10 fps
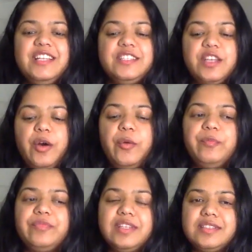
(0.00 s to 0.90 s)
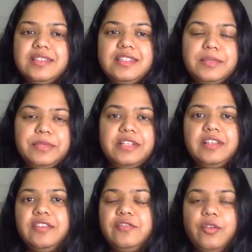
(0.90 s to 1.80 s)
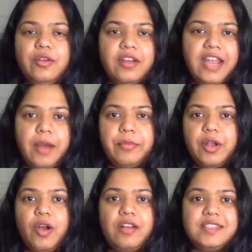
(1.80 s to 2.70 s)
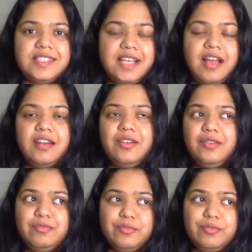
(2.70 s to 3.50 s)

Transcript: So, this is typically for Capricorn Sun,